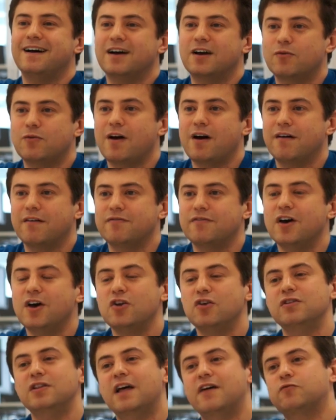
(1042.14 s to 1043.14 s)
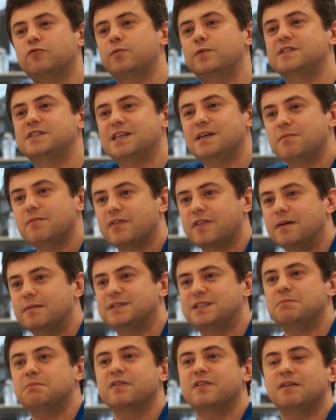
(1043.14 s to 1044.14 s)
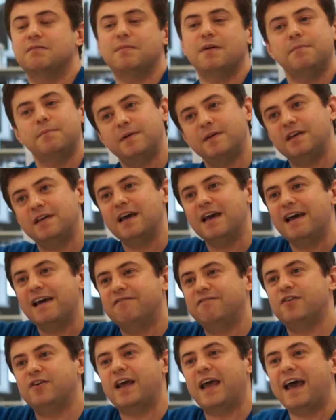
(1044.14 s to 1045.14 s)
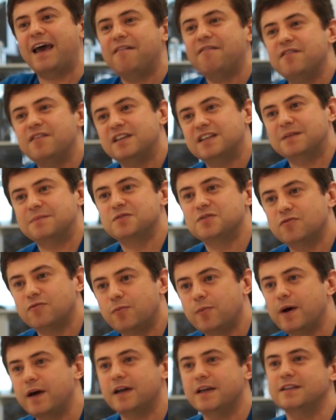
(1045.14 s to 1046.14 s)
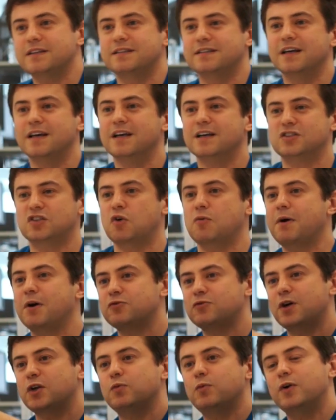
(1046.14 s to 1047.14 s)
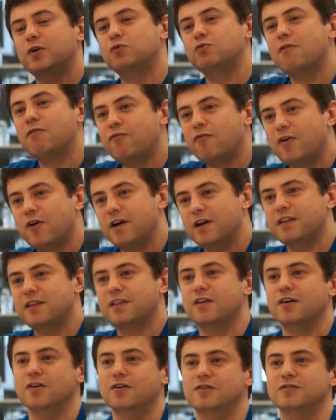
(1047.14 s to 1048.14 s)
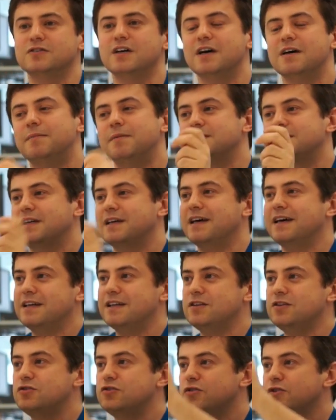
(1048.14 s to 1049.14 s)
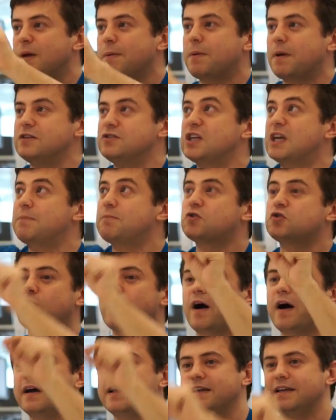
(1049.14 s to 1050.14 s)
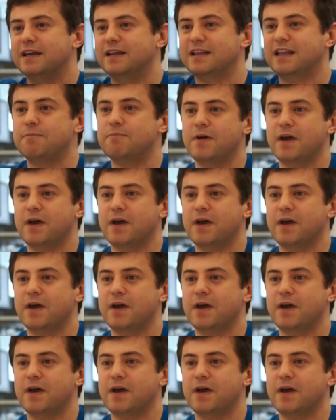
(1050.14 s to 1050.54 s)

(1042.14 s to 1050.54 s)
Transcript: graph. You're left with some of them. Some of them might be very heavy in terms of weight. Yeah. So you might want to avoid those, but as you keep trying and keep